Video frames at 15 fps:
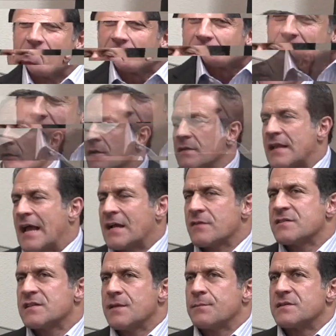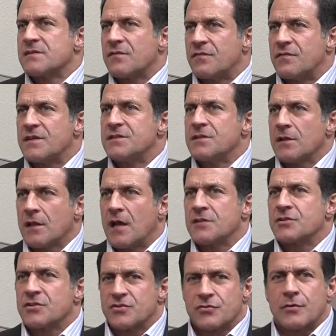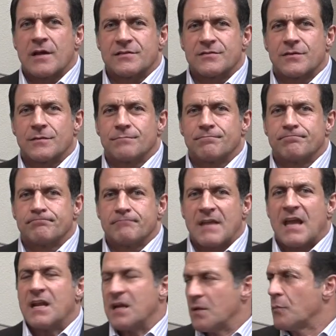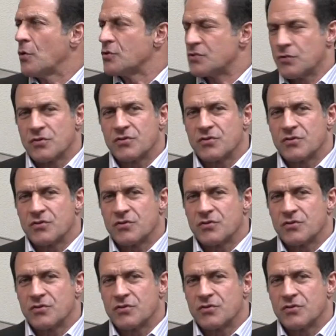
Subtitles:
Our lack of sleep is a physiologic stressor and an emotional